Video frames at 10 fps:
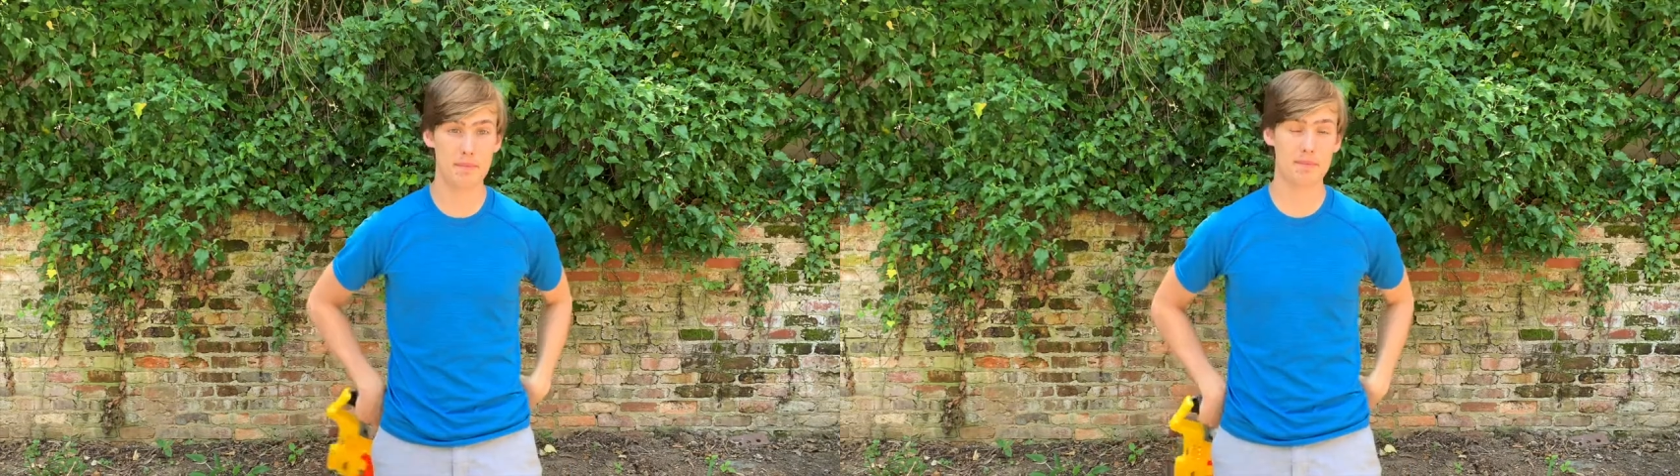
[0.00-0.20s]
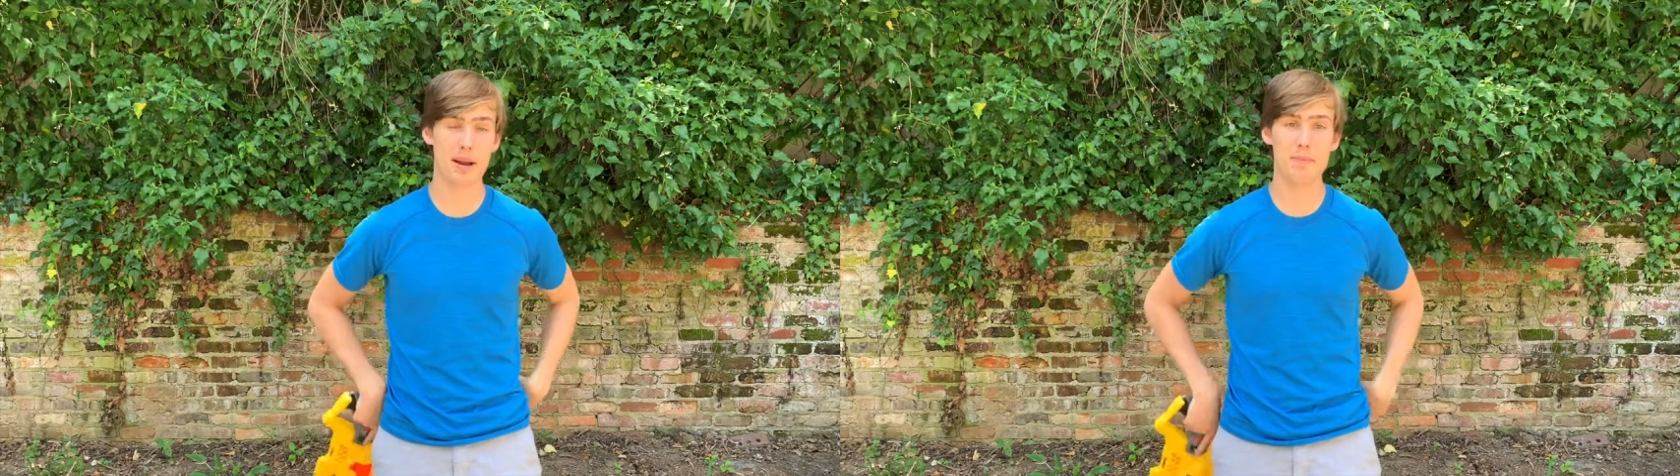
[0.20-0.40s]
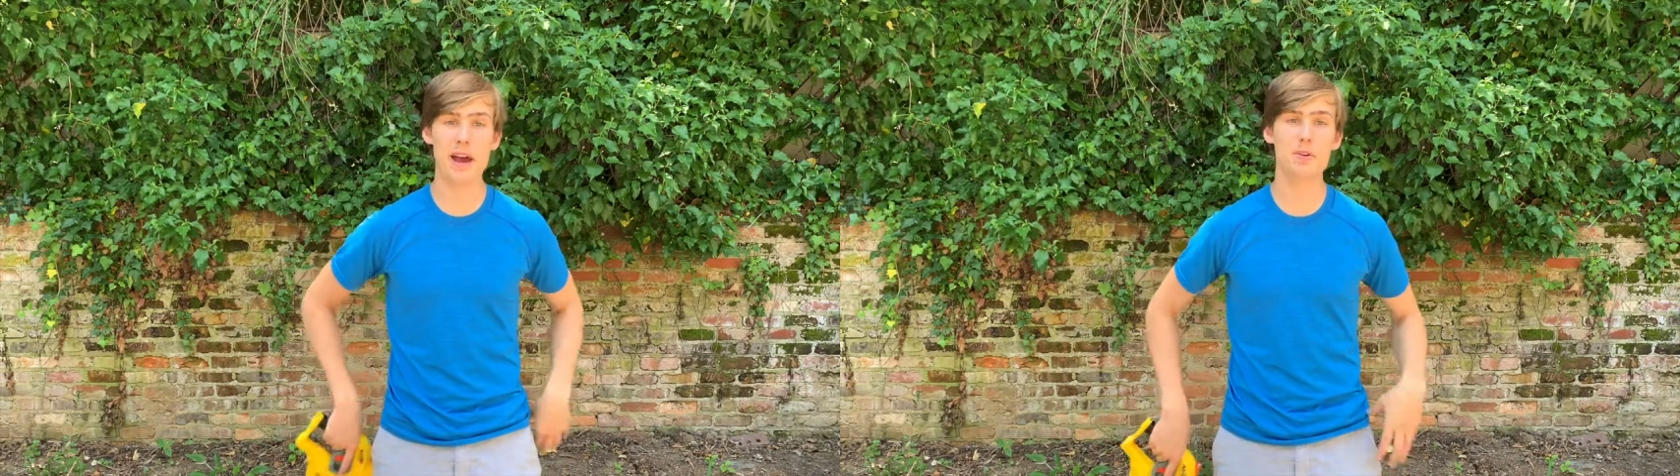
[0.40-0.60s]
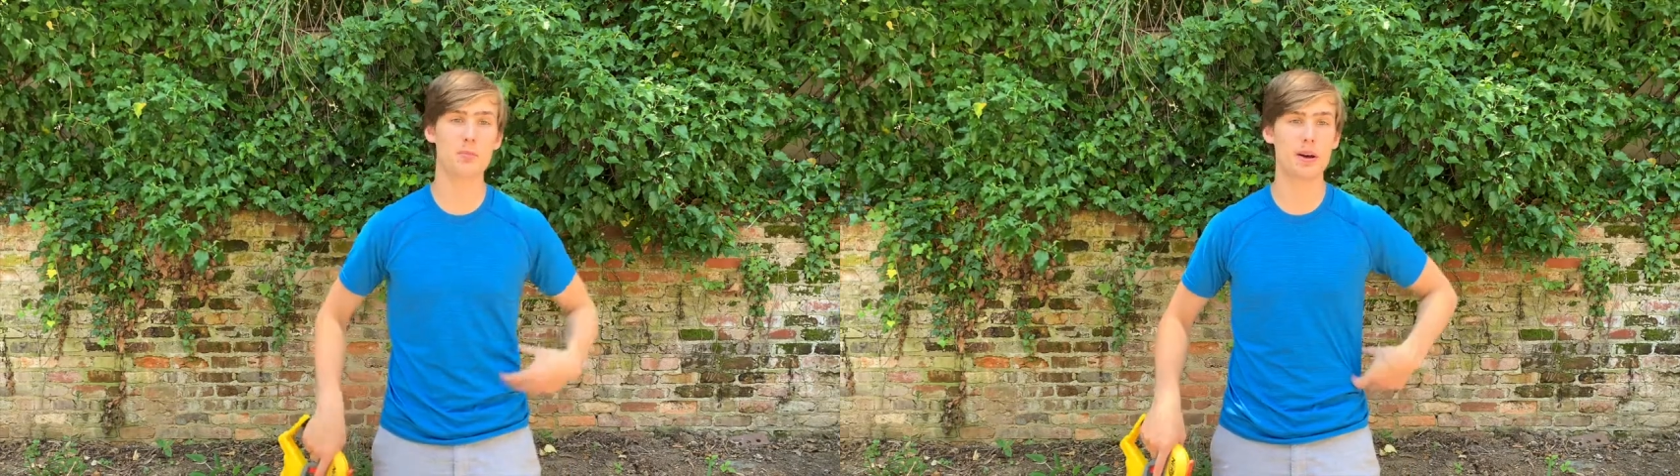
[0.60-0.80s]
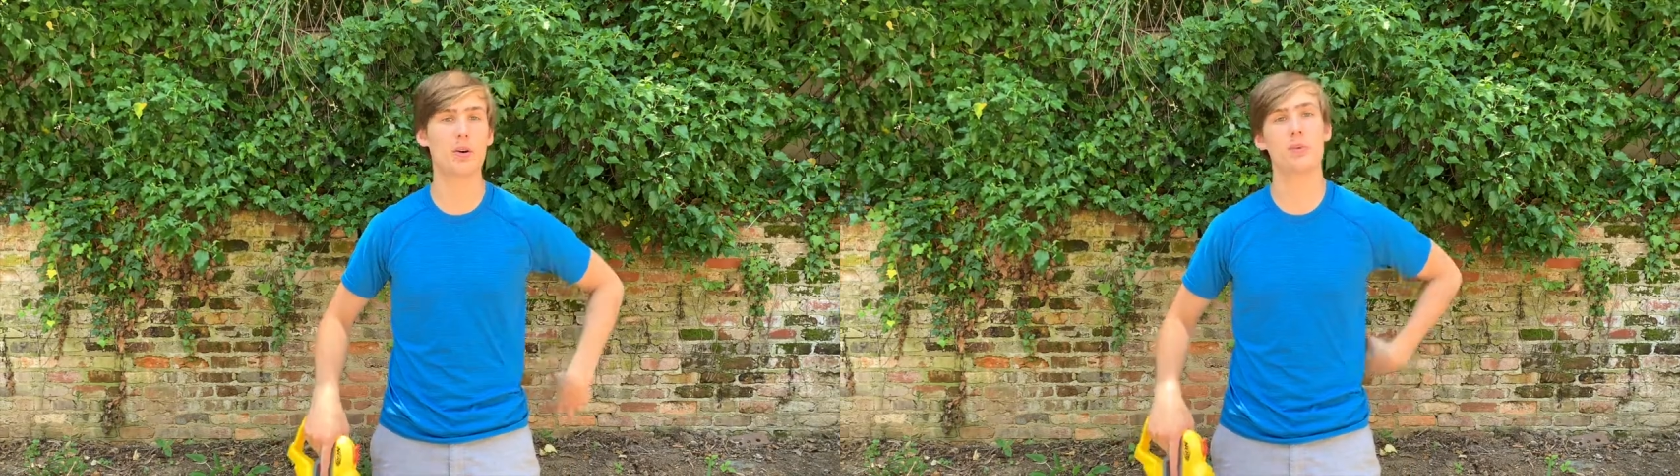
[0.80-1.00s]
my battle
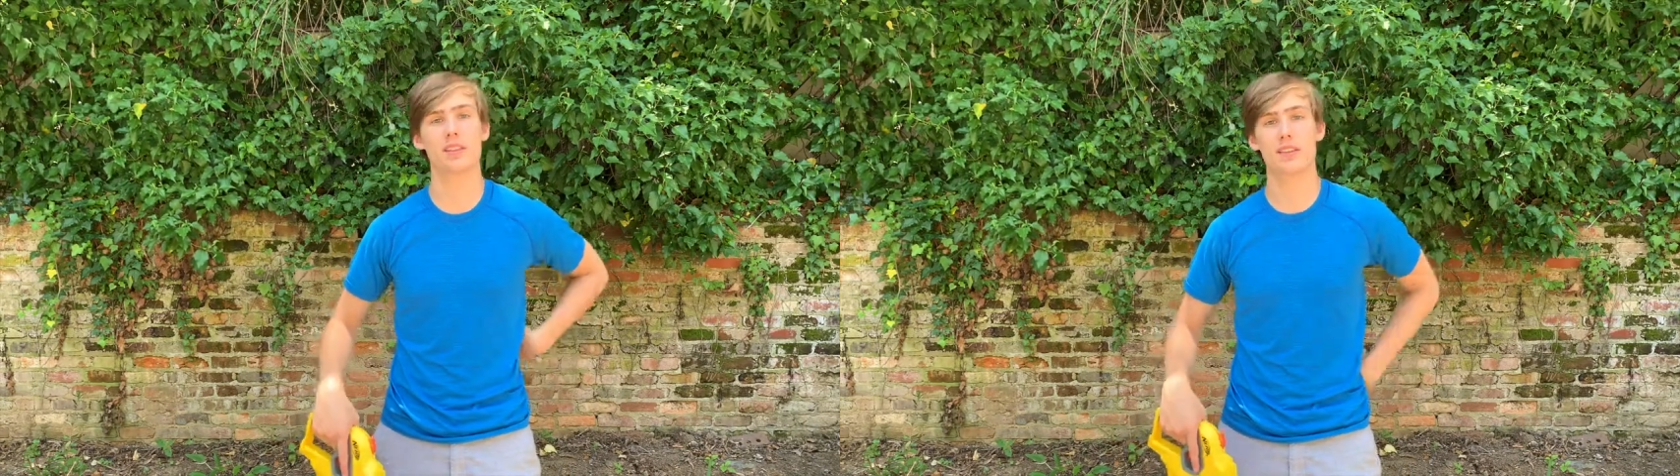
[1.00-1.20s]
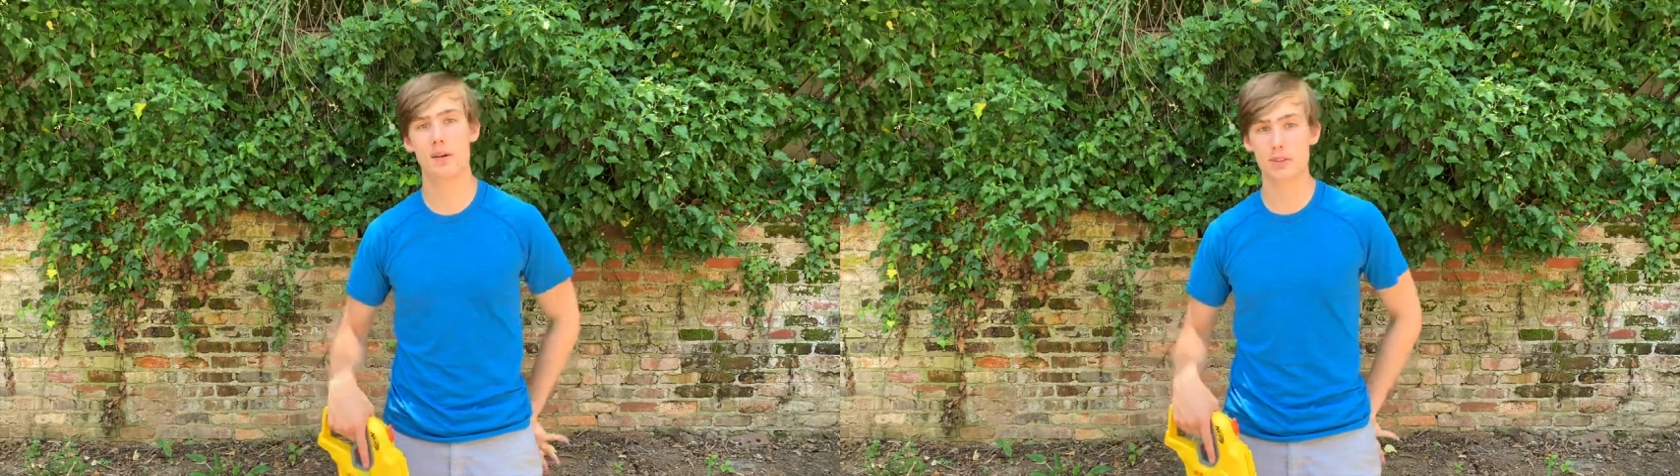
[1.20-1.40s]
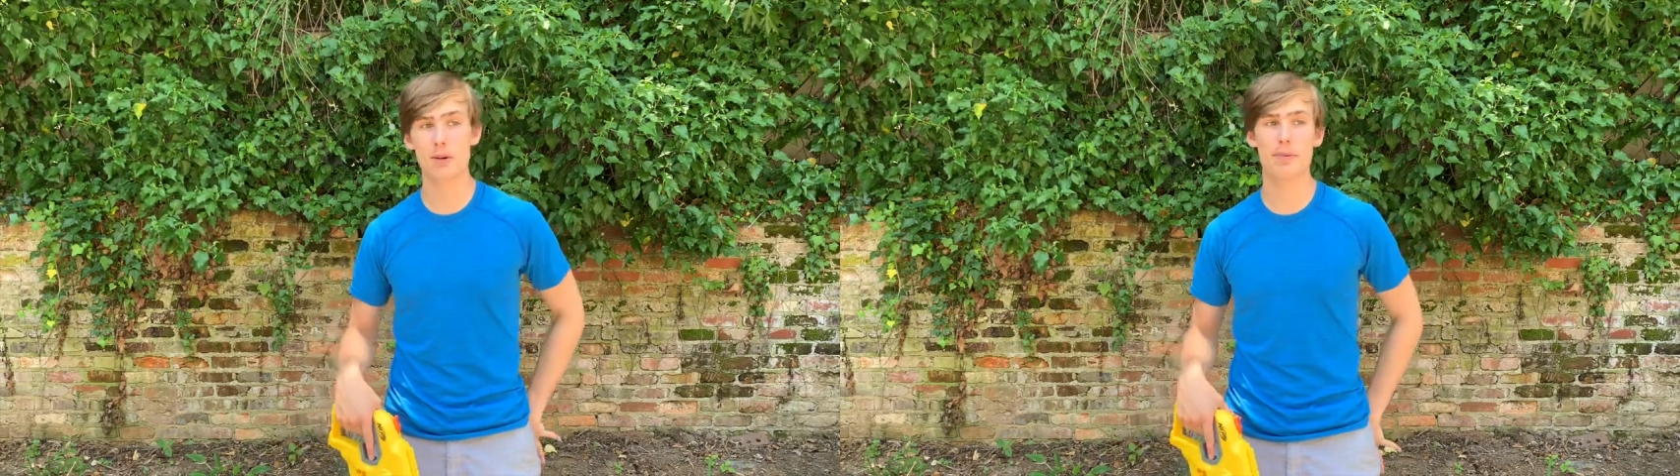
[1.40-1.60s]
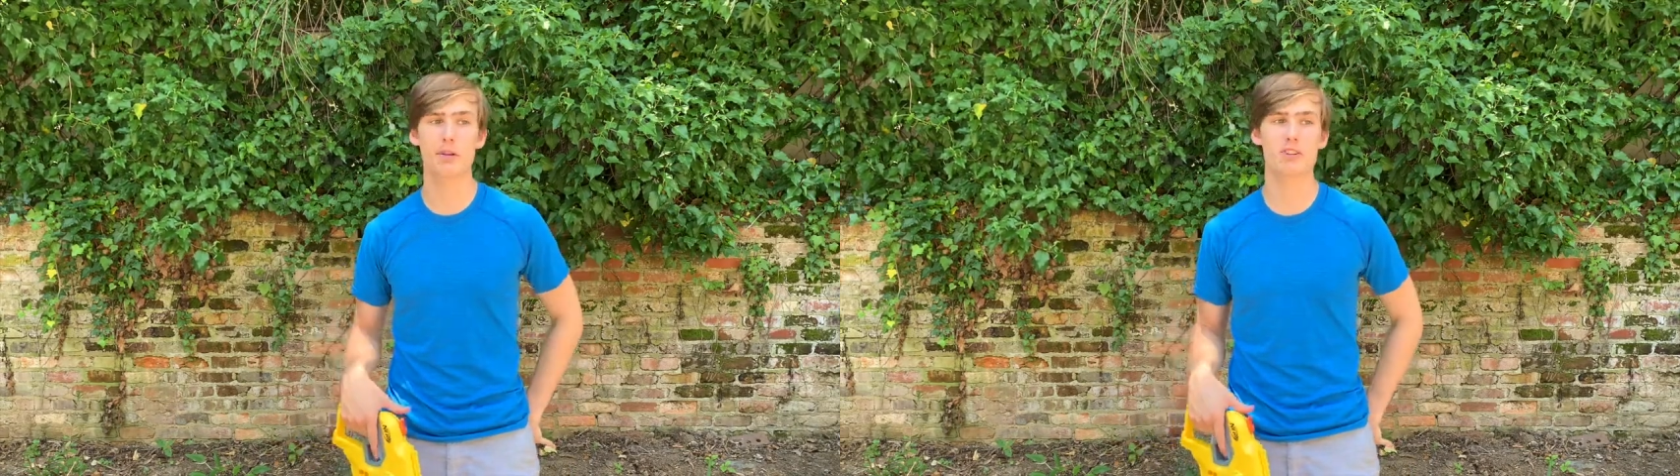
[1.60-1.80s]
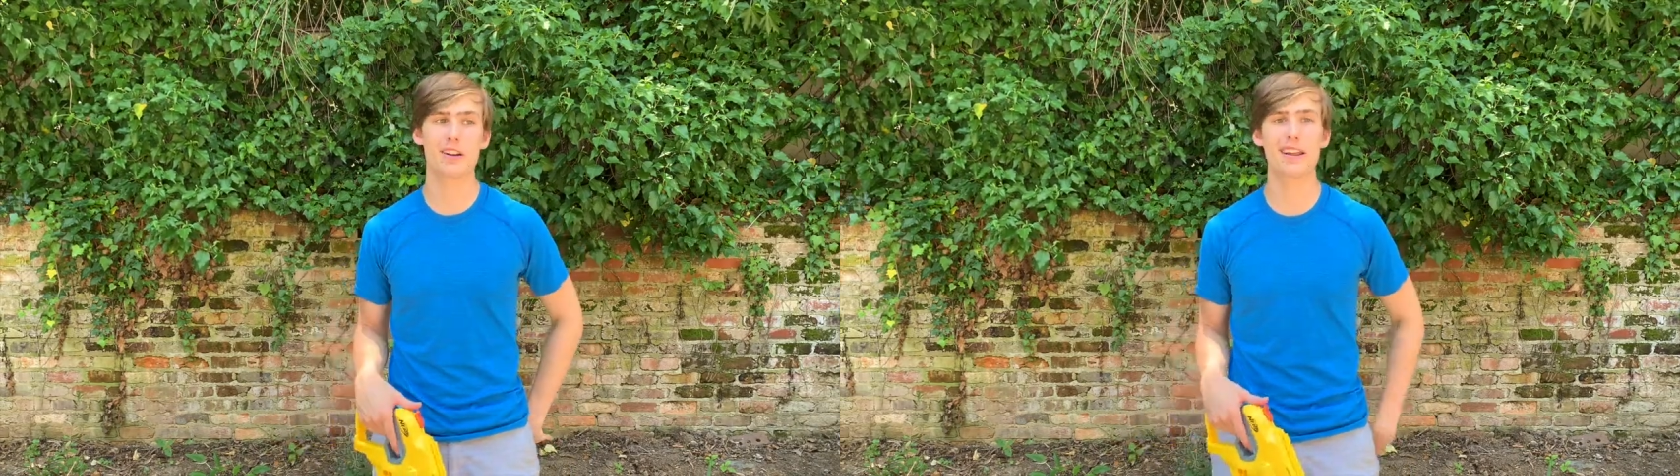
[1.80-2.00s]
belt with a dump
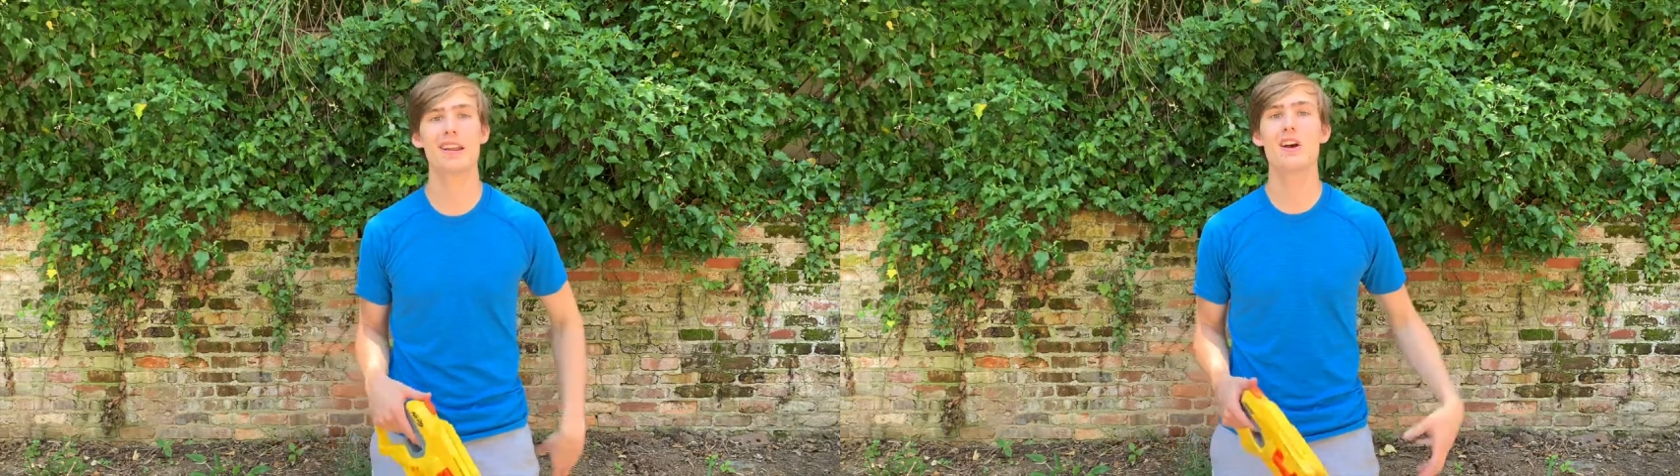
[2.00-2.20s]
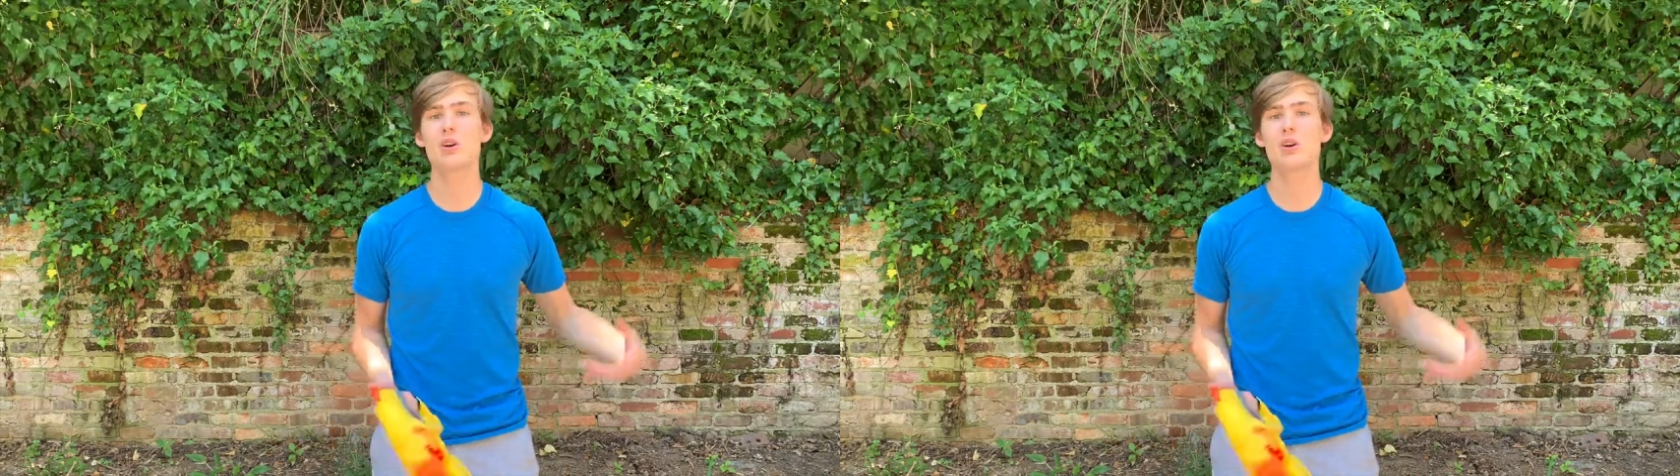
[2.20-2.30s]
pouch on it,